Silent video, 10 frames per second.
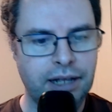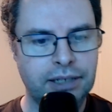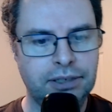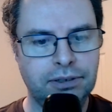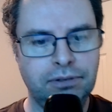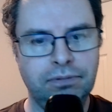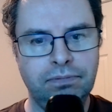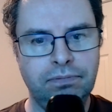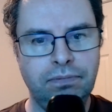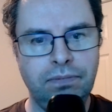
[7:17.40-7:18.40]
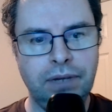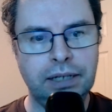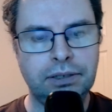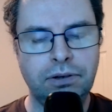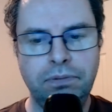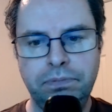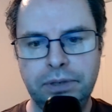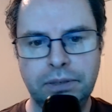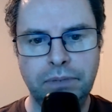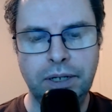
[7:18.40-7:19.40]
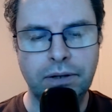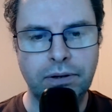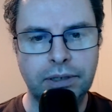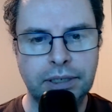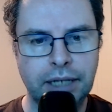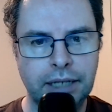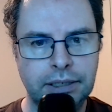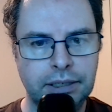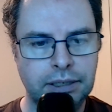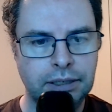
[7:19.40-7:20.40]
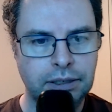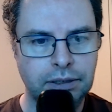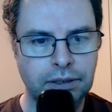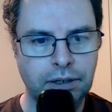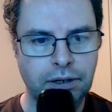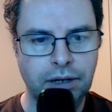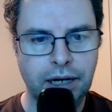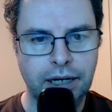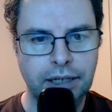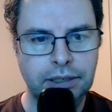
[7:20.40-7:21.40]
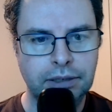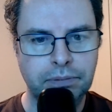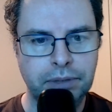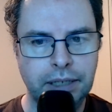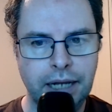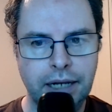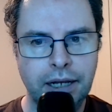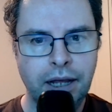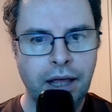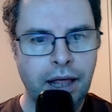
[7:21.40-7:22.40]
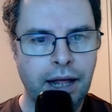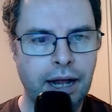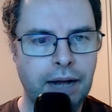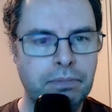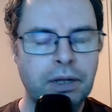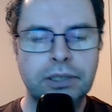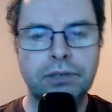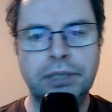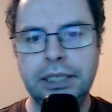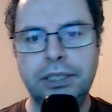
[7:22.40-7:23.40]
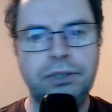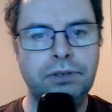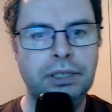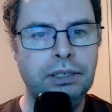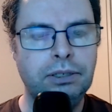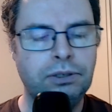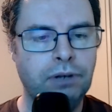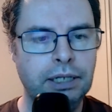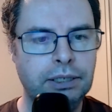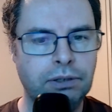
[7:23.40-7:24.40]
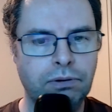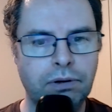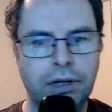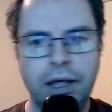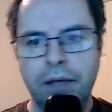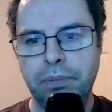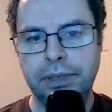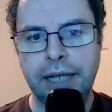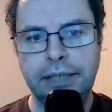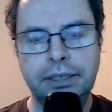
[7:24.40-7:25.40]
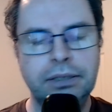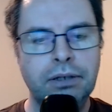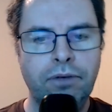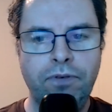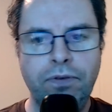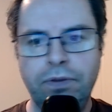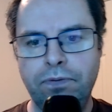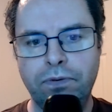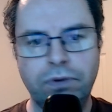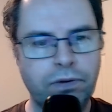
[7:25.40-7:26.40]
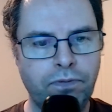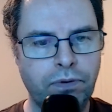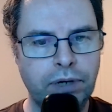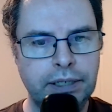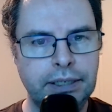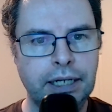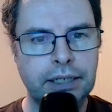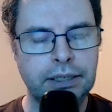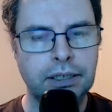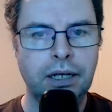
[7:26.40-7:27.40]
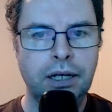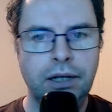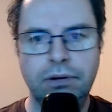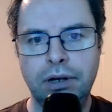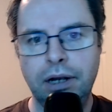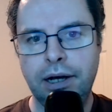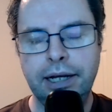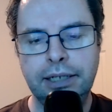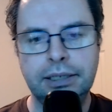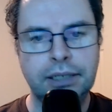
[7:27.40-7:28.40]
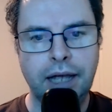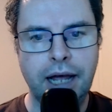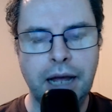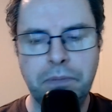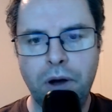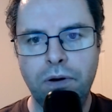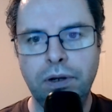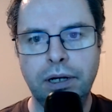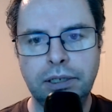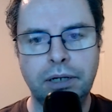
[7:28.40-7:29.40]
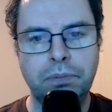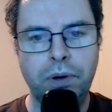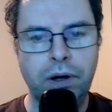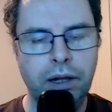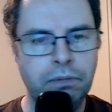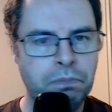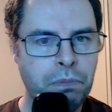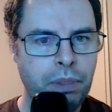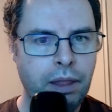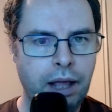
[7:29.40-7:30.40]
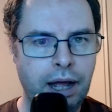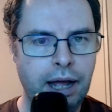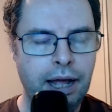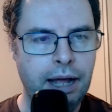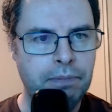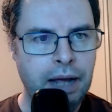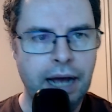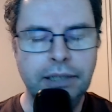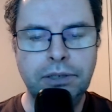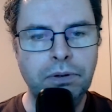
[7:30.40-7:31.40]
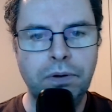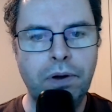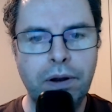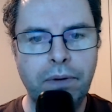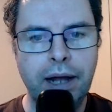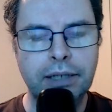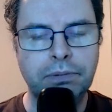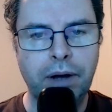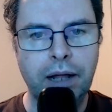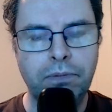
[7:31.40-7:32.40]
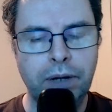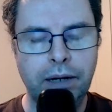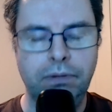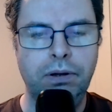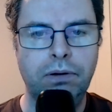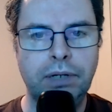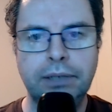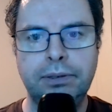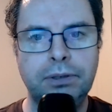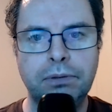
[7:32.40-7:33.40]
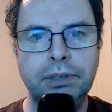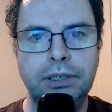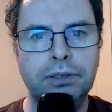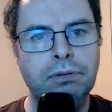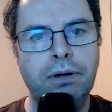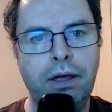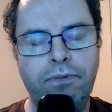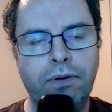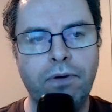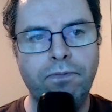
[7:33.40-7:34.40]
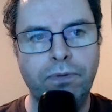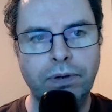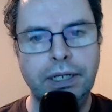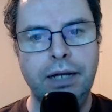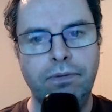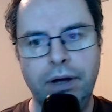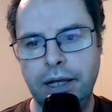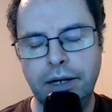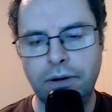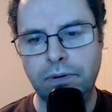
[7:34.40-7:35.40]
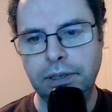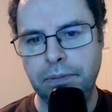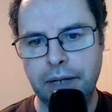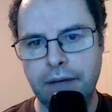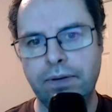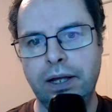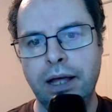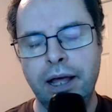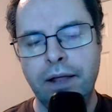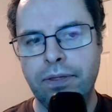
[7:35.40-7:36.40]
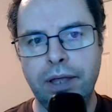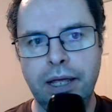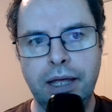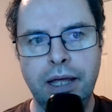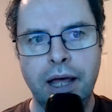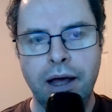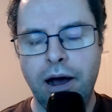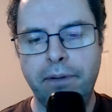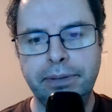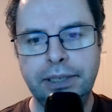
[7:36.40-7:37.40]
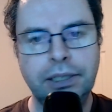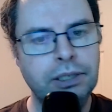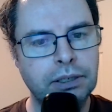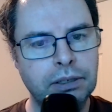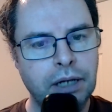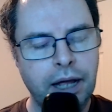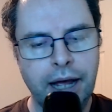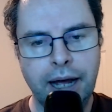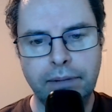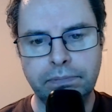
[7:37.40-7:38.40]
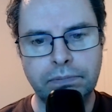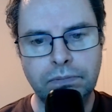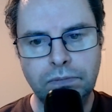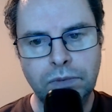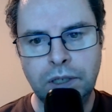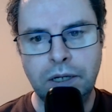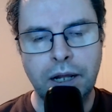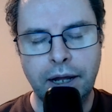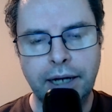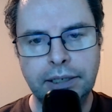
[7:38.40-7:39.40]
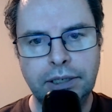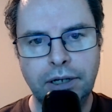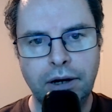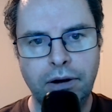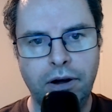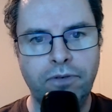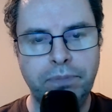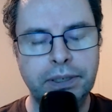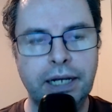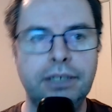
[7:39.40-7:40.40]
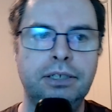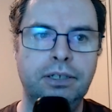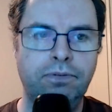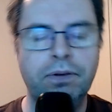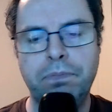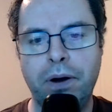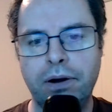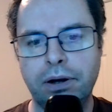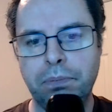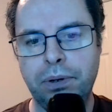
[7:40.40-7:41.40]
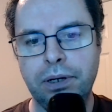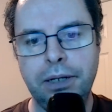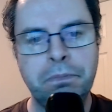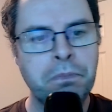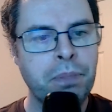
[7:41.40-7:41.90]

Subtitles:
So let's hope some of the other stats are at least up to date. 6-3 tries scored. Possession 54-46. You know, the Lions holding onto the ball and doing really well as well with, you know, that's what you want to do if you've got 14, right? You don't want to be giving the opposition the Lions share of possession, if you pardon the pun.